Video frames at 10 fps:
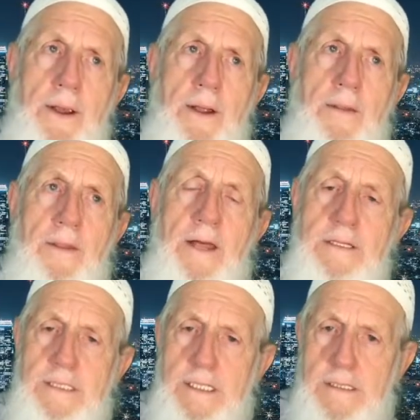this
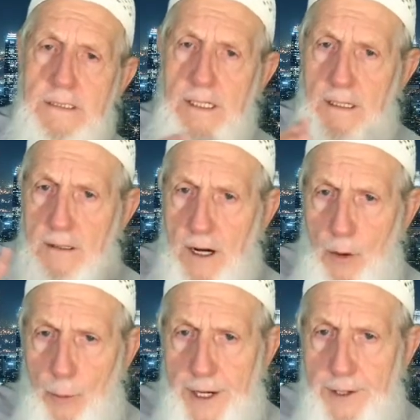is a
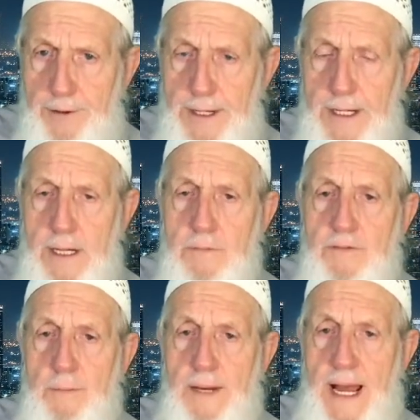rendering, comes
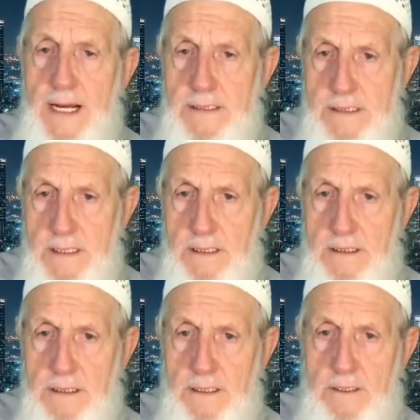from NASA,
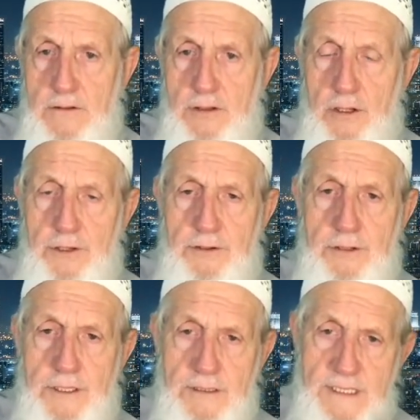so that you
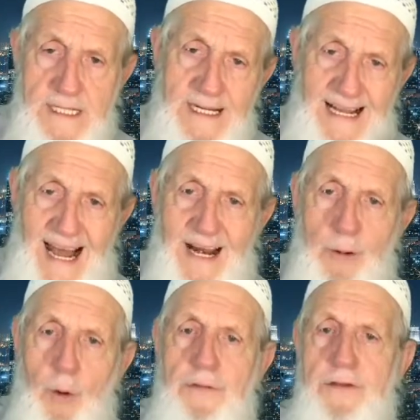can see kind of
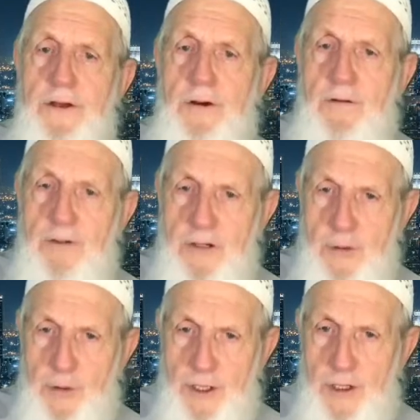what the universe
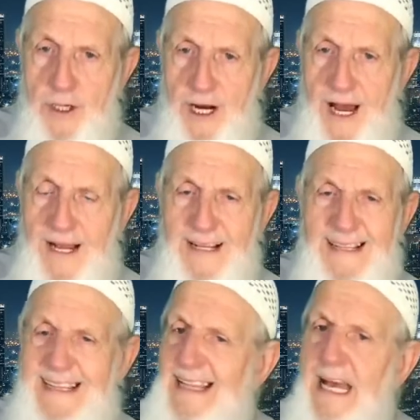would look like.
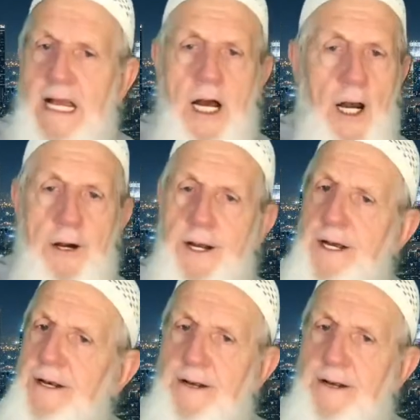They colored it.